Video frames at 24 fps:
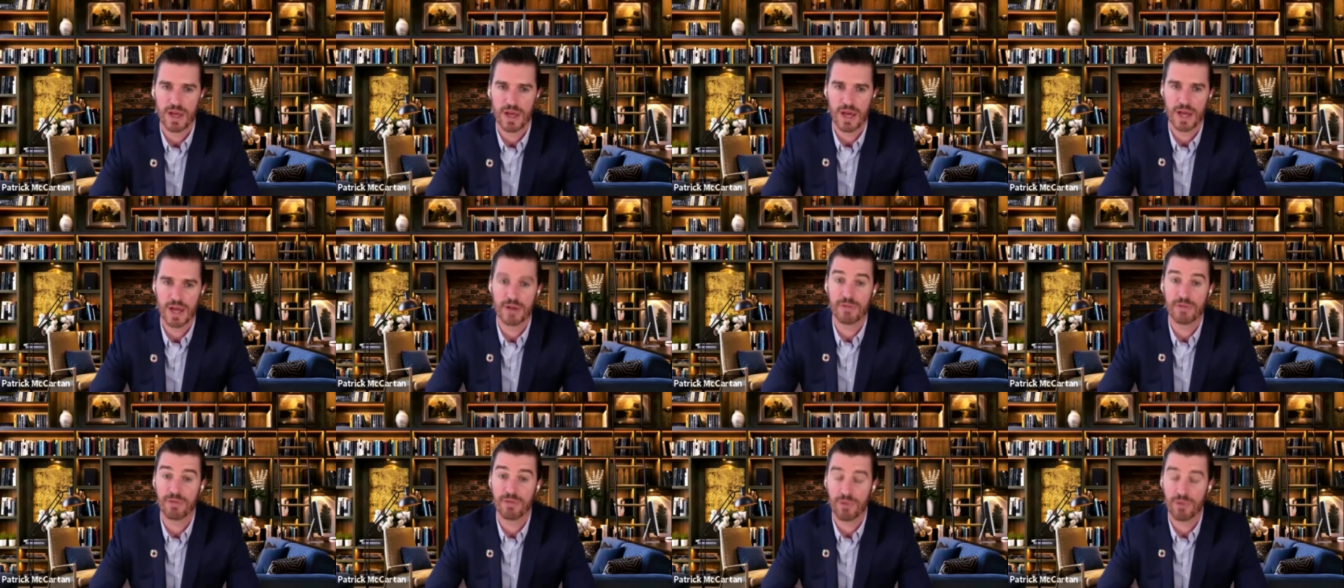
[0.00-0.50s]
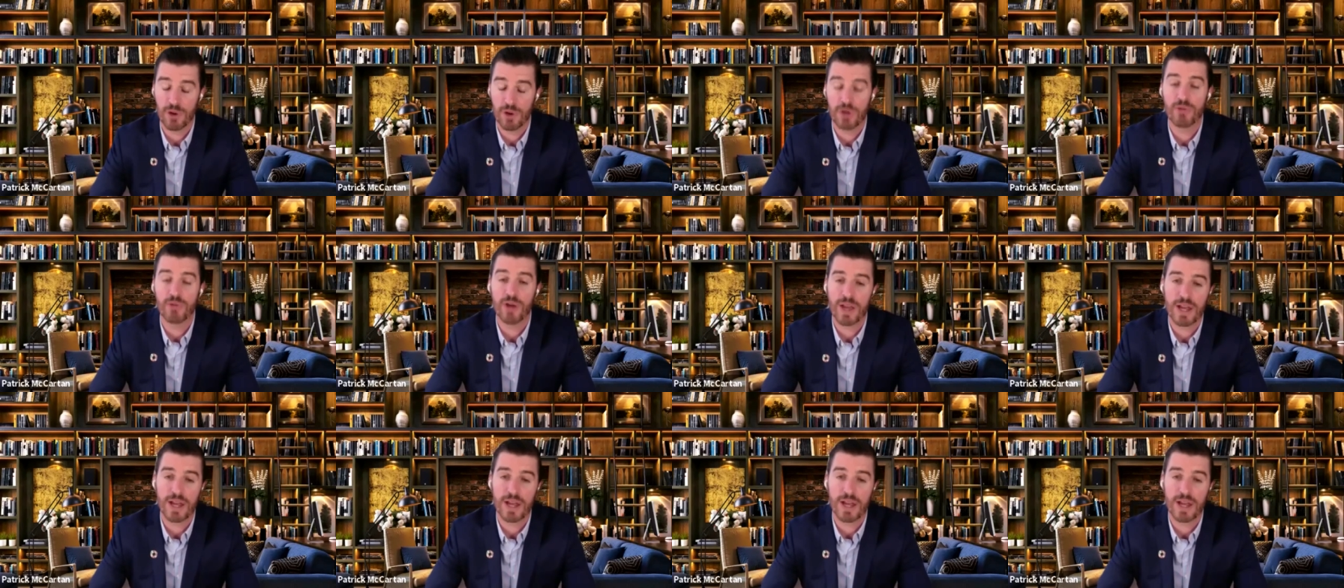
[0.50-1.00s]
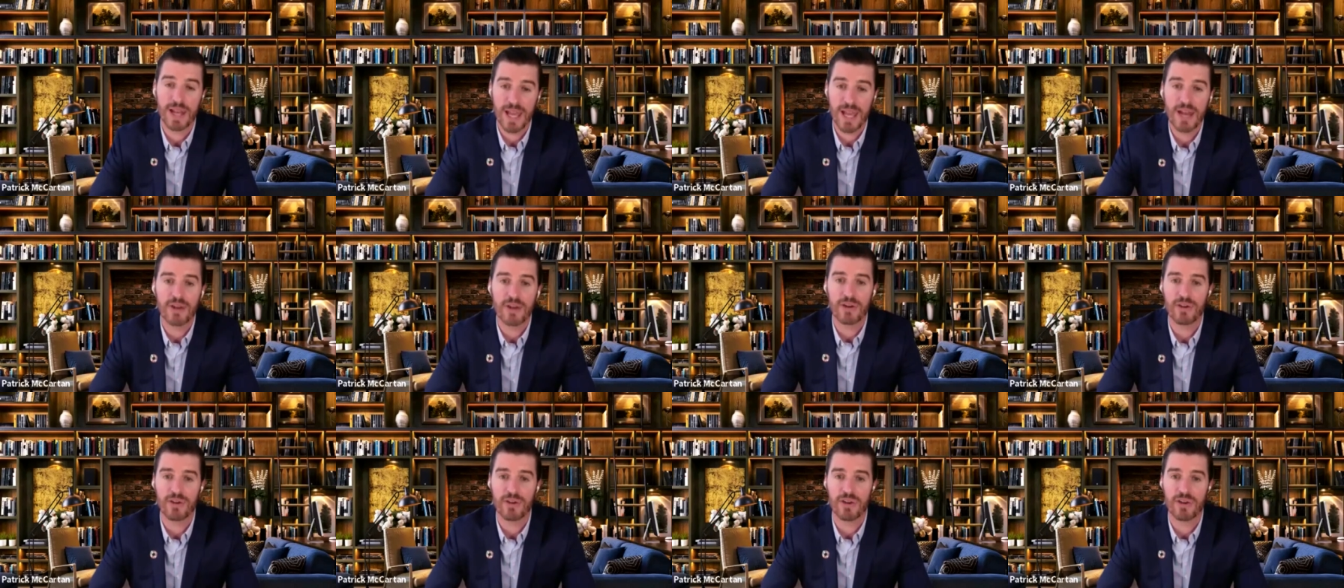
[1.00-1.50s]
and a fully
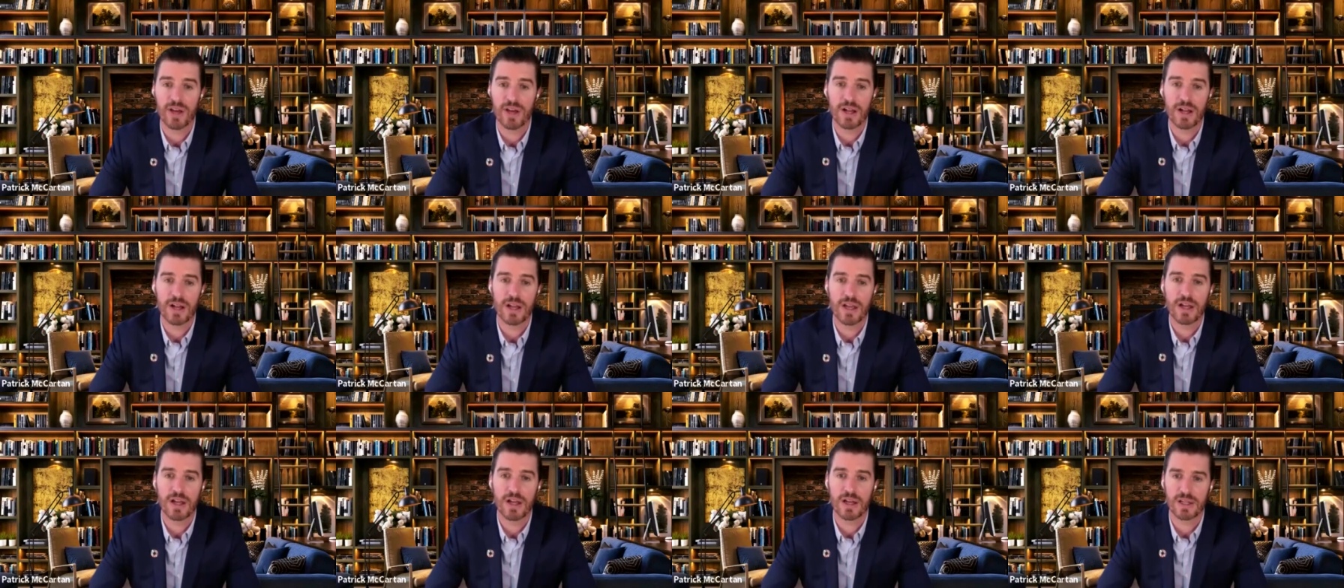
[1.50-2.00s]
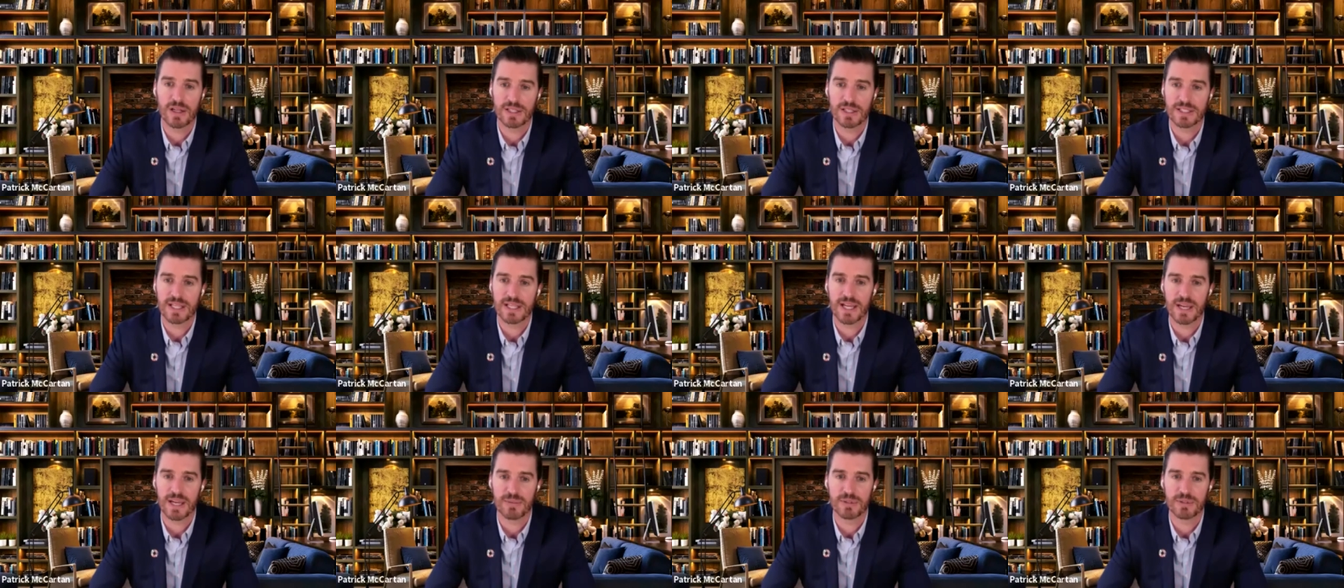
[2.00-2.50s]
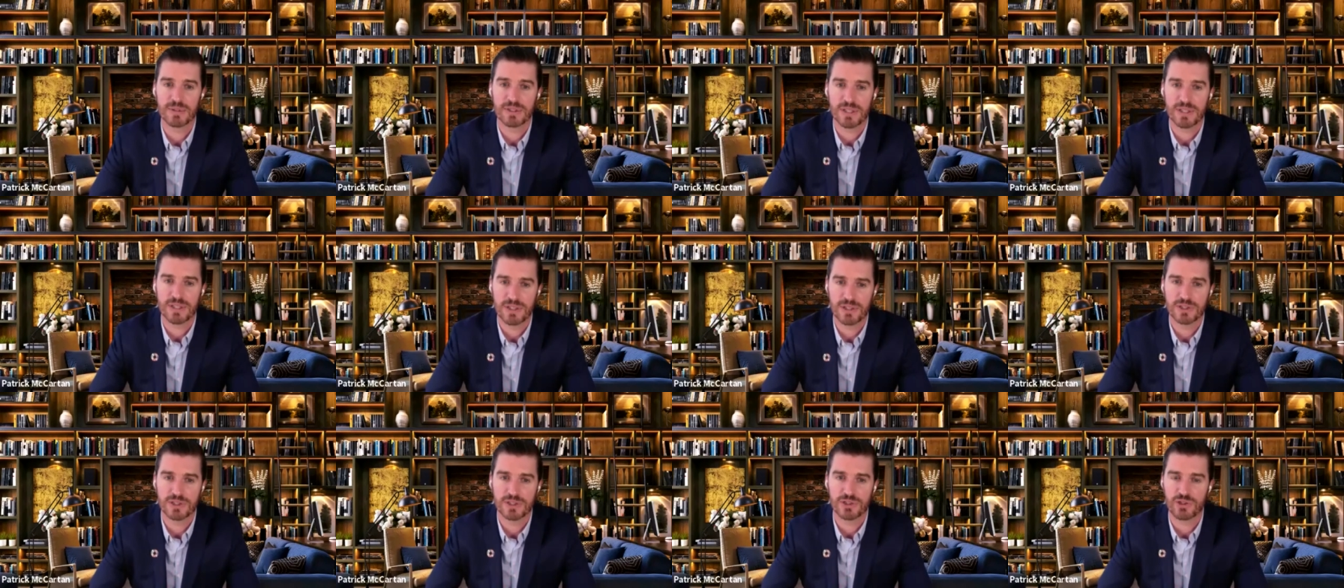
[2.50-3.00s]
regulated and legalized cannabis
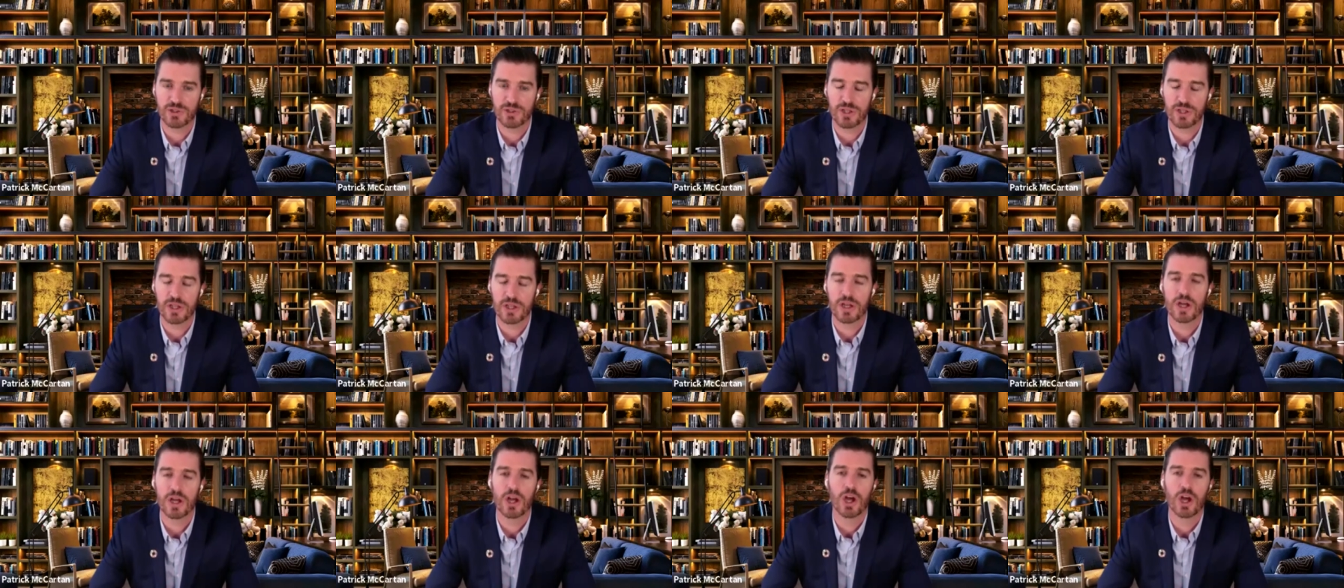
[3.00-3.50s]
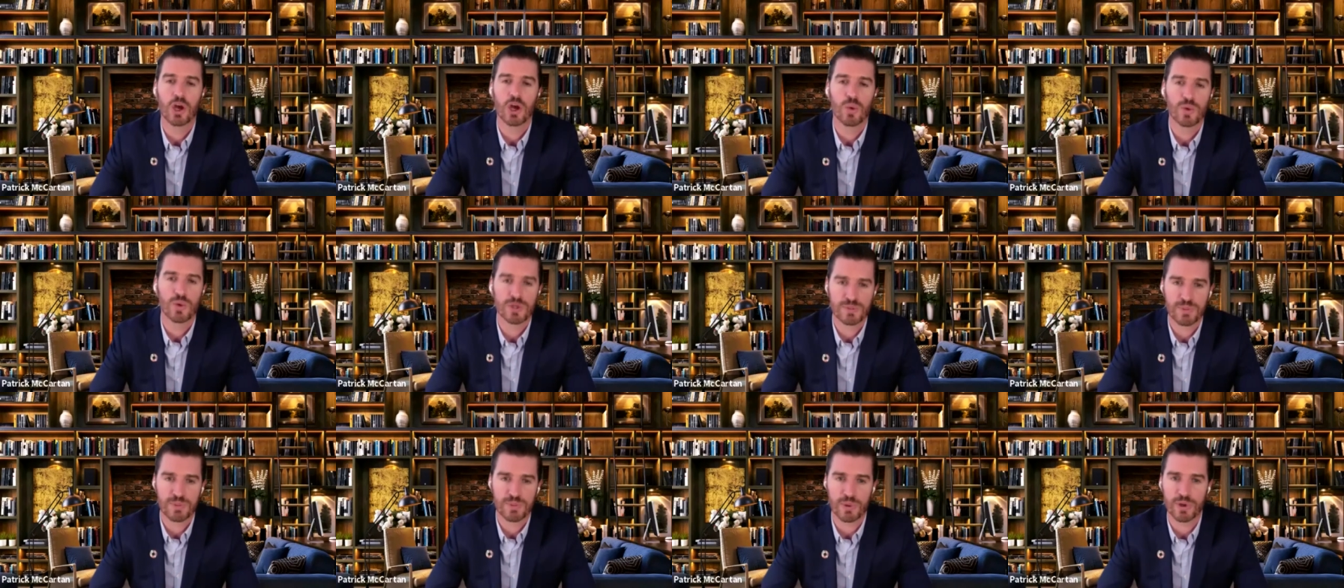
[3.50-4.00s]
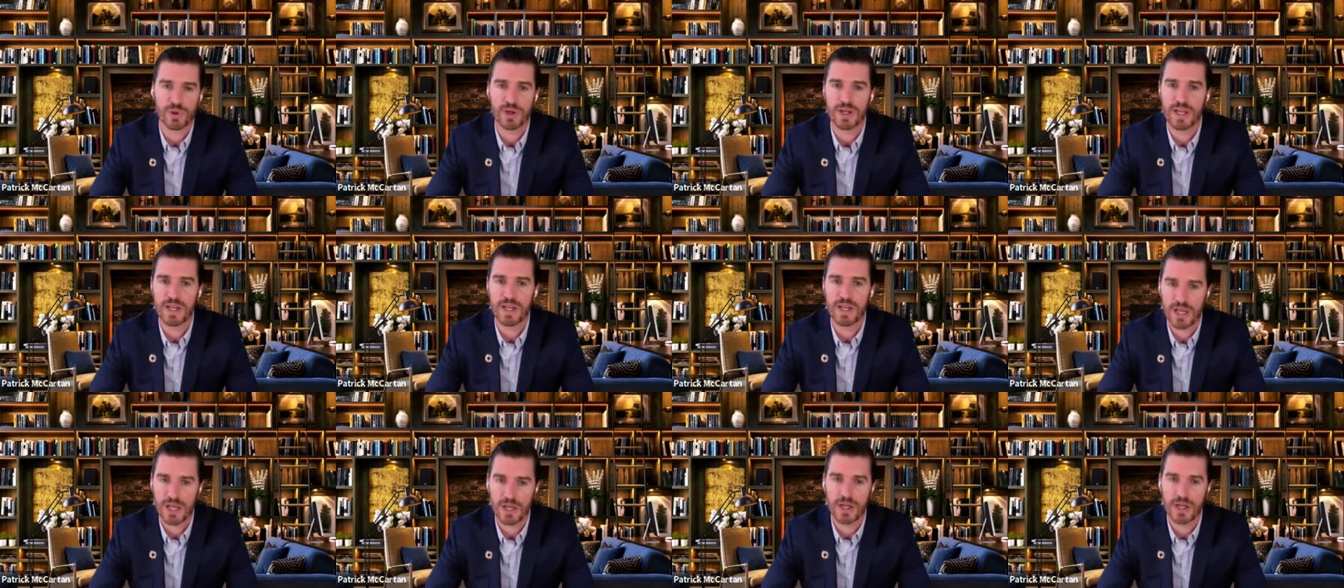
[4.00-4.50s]
industry will spur
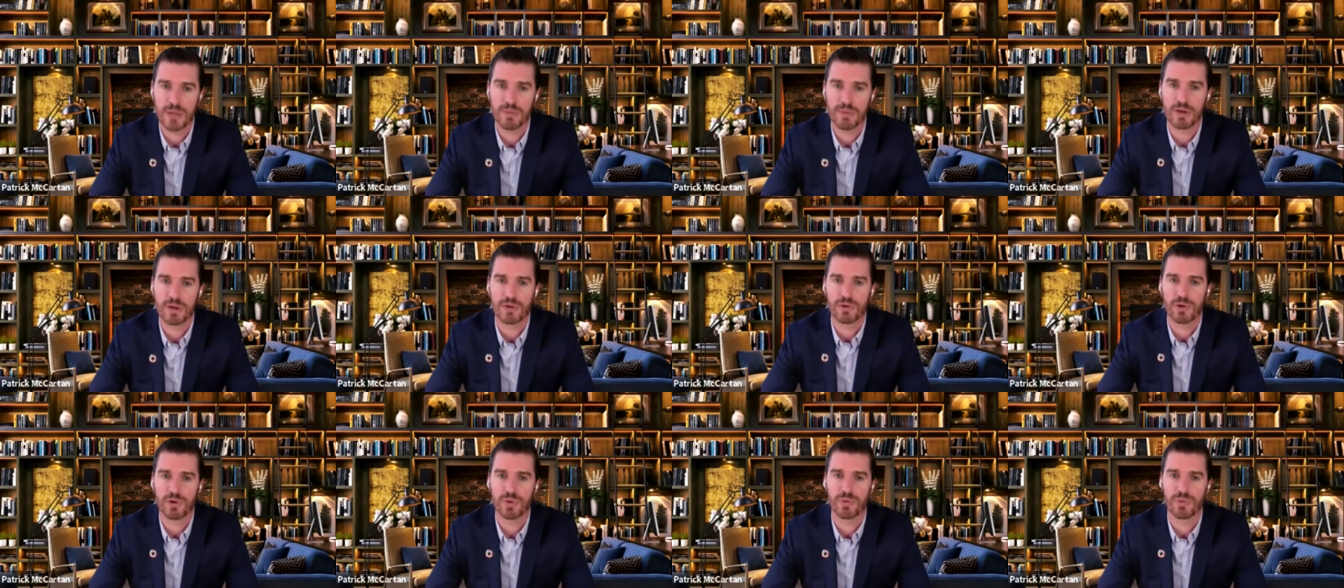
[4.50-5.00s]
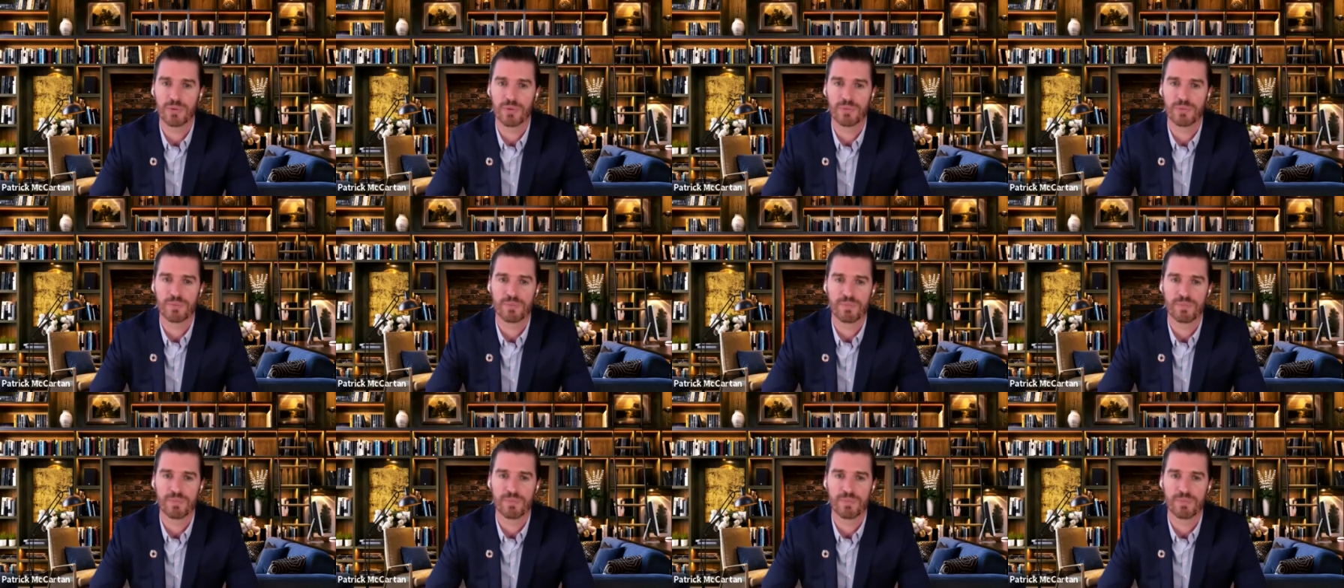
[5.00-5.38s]
economic growth.